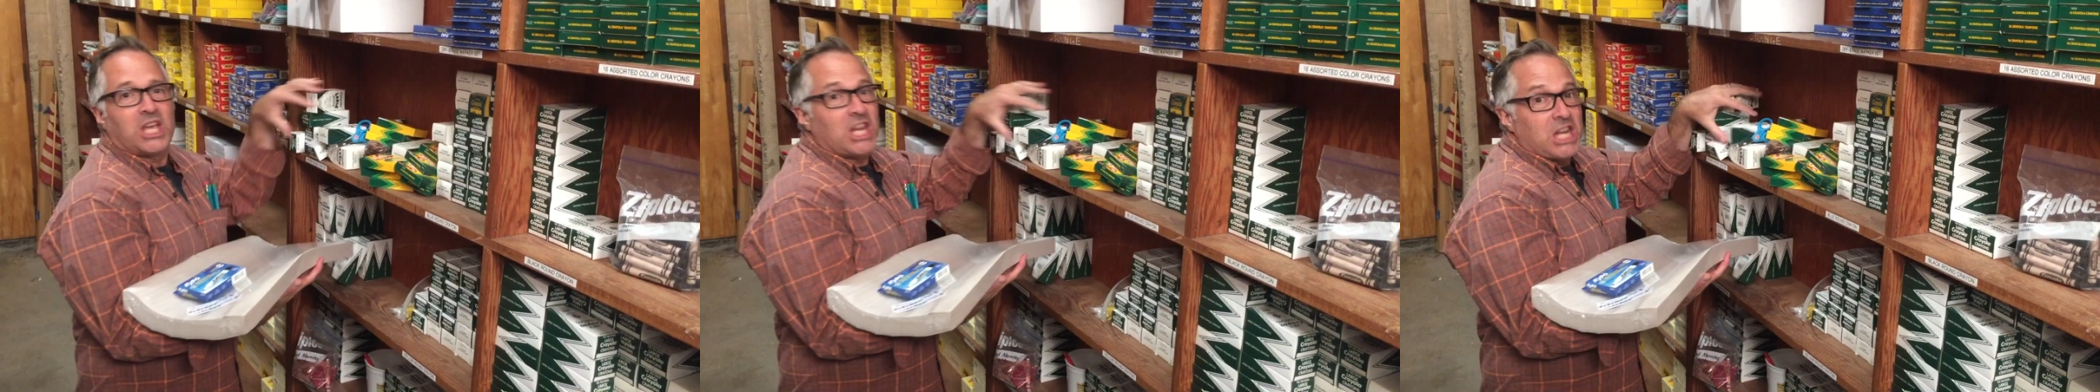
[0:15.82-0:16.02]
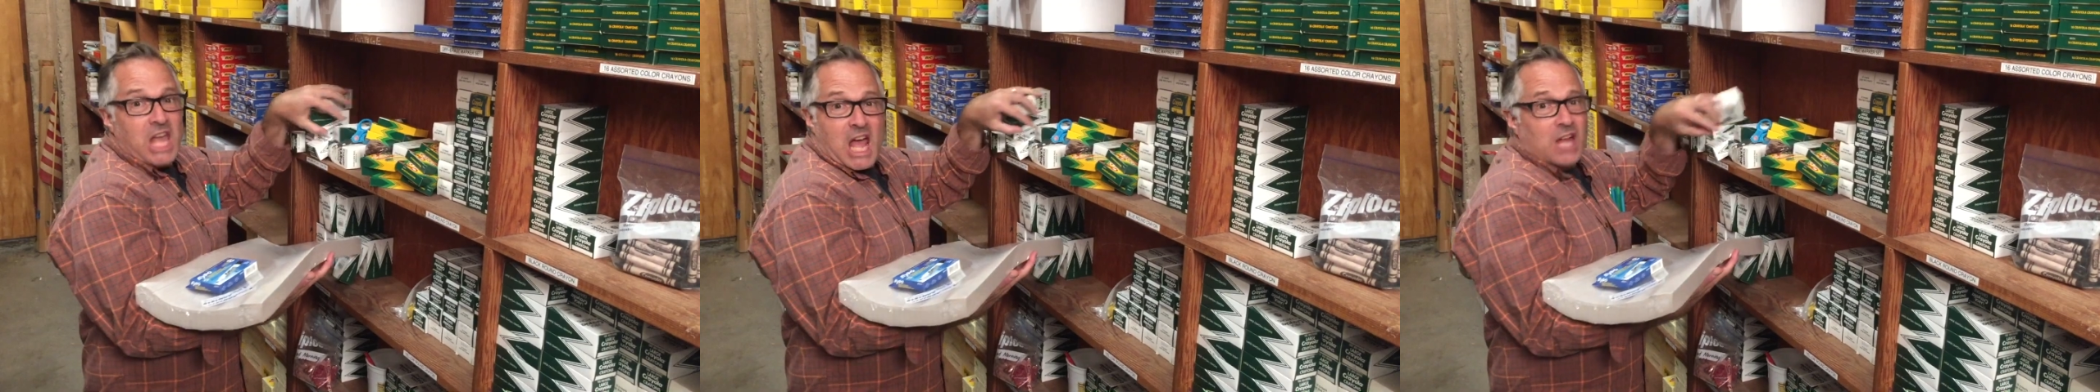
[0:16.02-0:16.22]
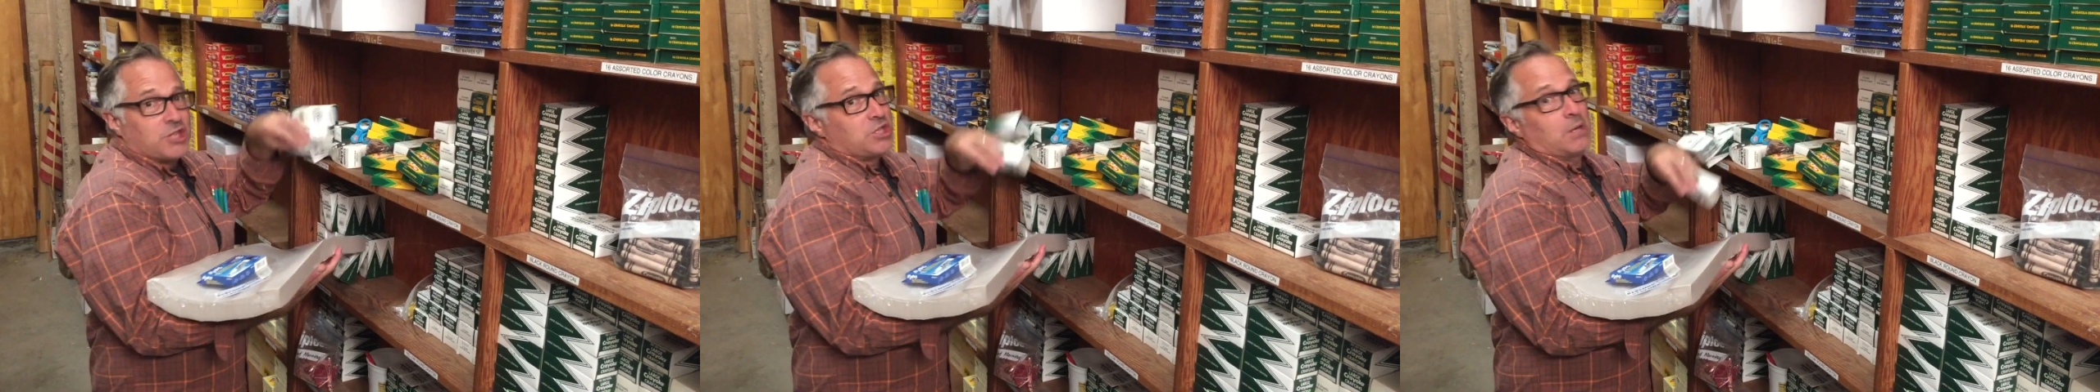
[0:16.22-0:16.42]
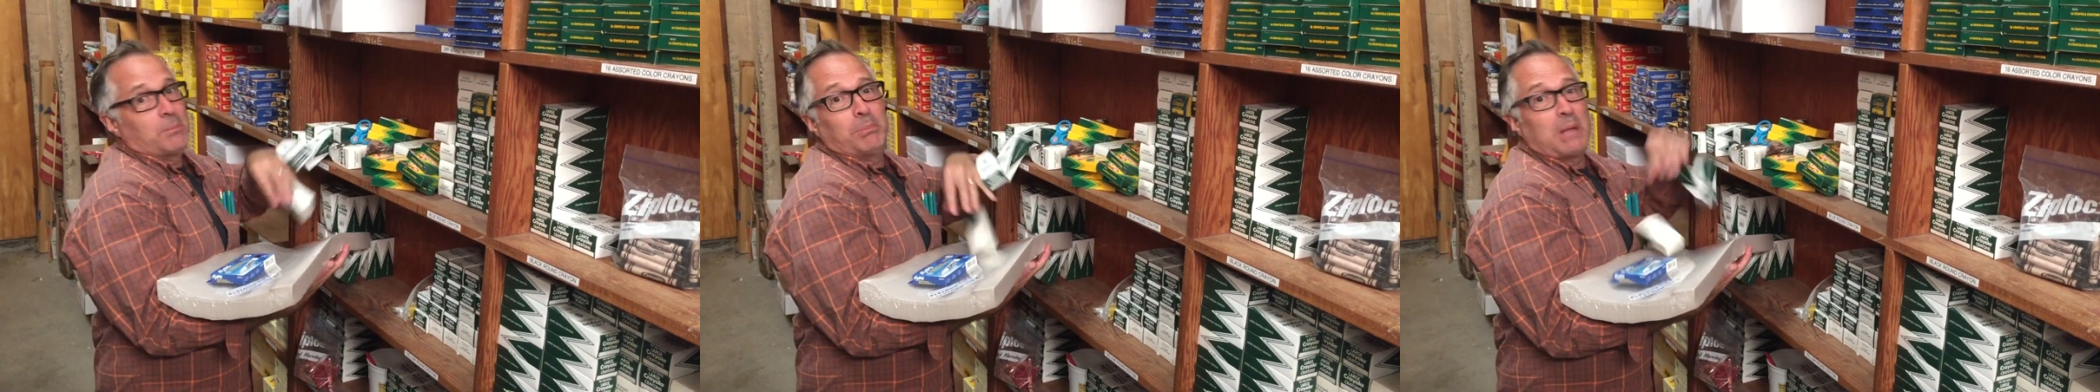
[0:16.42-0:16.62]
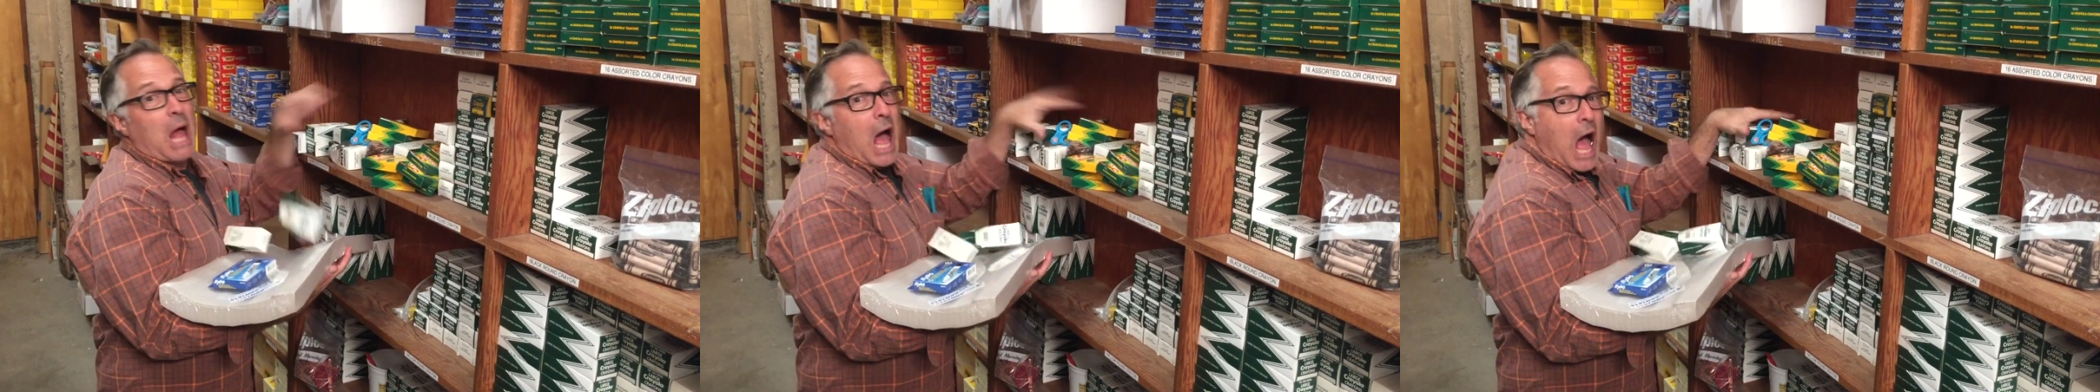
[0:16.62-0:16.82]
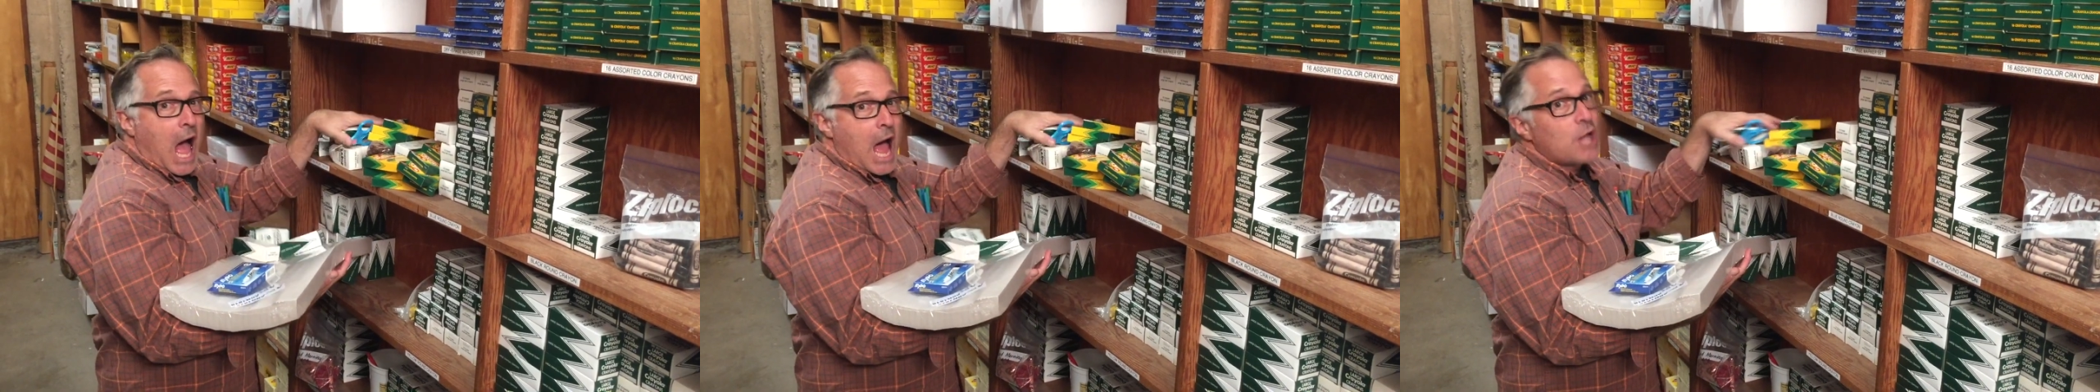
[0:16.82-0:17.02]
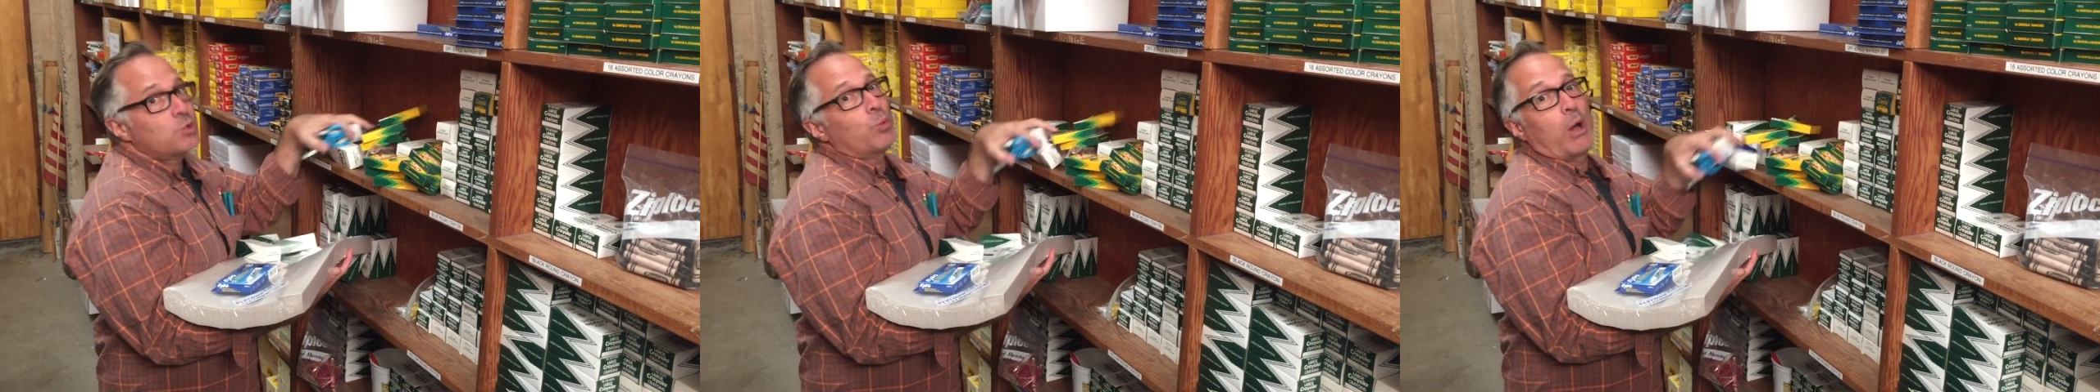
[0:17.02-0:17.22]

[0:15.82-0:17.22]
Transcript: We can get supplies